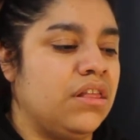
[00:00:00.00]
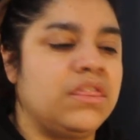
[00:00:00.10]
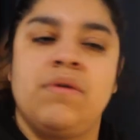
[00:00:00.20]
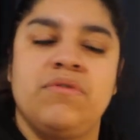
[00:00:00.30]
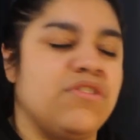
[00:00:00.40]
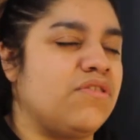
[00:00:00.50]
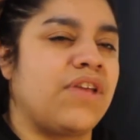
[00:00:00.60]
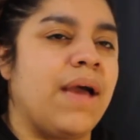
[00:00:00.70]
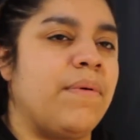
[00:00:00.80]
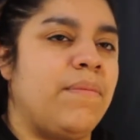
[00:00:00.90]
there was no
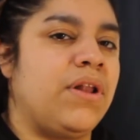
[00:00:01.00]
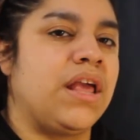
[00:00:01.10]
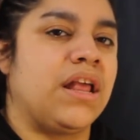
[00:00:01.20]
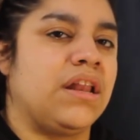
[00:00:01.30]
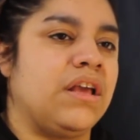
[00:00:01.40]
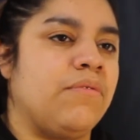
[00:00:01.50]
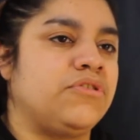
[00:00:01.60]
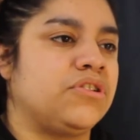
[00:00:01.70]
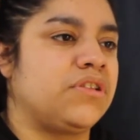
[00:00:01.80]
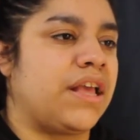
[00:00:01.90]
cyberbullying it
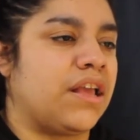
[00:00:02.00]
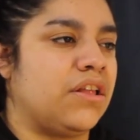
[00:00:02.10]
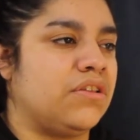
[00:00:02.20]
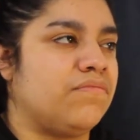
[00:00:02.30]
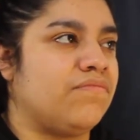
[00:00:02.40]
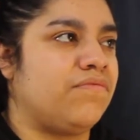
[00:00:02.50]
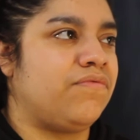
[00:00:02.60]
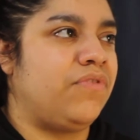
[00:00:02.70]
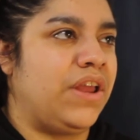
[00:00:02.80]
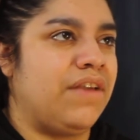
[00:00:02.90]
was just like
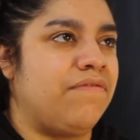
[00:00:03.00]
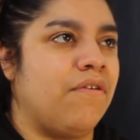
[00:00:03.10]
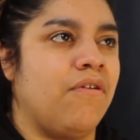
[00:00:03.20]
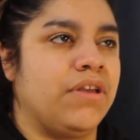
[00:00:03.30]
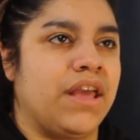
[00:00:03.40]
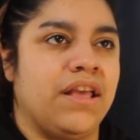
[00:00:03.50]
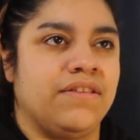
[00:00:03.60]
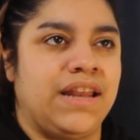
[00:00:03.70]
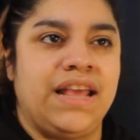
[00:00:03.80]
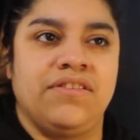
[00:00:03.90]
three four
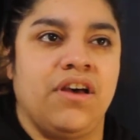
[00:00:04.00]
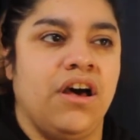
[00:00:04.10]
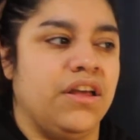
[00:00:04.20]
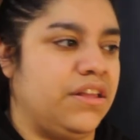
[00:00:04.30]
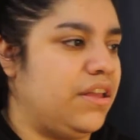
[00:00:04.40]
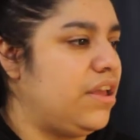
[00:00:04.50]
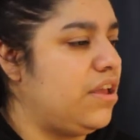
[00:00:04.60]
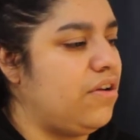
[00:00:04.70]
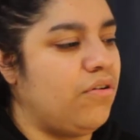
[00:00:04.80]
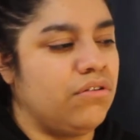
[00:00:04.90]
years later
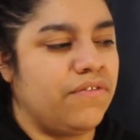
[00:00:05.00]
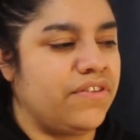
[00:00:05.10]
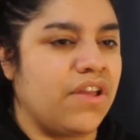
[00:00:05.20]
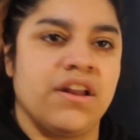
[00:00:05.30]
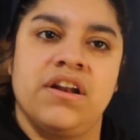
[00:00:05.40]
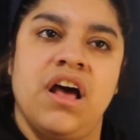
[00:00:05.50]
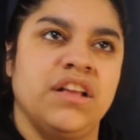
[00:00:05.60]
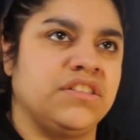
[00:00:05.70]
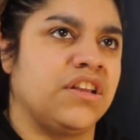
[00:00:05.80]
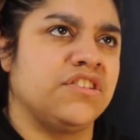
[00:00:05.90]
all of a sudden I
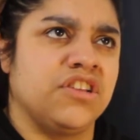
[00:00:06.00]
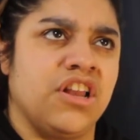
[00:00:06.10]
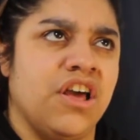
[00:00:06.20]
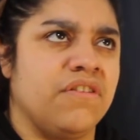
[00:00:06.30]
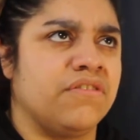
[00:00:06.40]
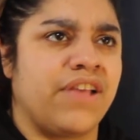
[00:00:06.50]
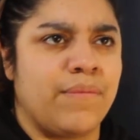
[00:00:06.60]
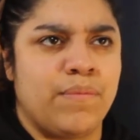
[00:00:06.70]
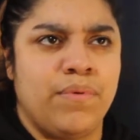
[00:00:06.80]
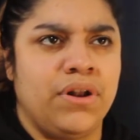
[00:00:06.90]
started to learn
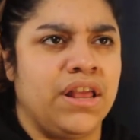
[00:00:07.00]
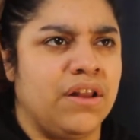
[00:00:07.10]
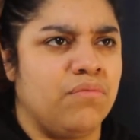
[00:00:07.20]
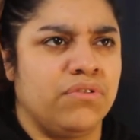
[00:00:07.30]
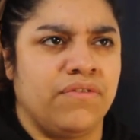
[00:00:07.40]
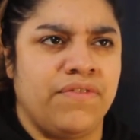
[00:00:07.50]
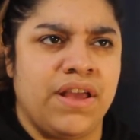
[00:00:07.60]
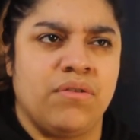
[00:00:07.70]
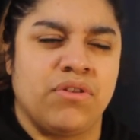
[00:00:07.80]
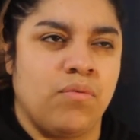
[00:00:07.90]
cyberbullying was a
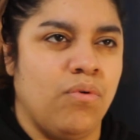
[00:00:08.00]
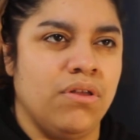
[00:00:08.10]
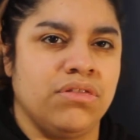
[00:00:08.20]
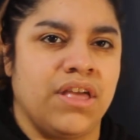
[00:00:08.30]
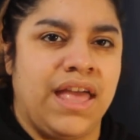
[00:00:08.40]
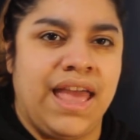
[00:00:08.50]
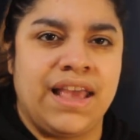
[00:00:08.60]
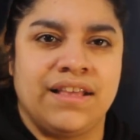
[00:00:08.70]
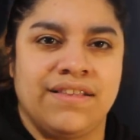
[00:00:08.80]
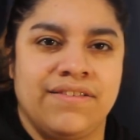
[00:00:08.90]
thing. I was like, what the
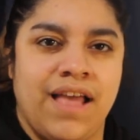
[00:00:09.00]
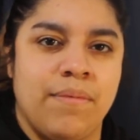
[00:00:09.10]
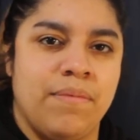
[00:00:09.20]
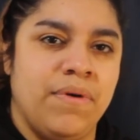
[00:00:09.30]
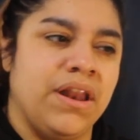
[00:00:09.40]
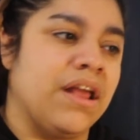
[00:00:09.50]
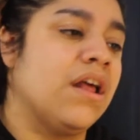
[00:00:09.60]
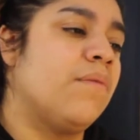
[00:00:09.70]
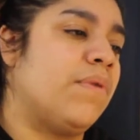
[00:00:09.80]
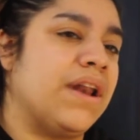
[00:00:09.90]
heck is a cyberbullying?
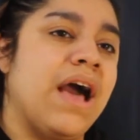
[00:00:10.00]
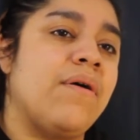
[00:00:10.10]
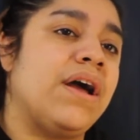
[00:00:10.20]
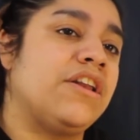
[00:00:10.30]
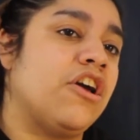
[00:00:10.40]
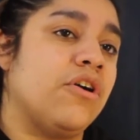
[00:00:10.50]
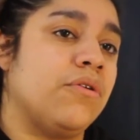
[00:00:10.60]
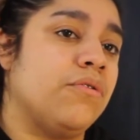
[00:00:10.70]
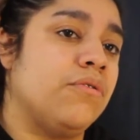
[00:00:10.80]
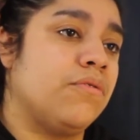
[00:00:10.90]
But now I
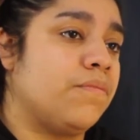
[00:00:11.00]
know,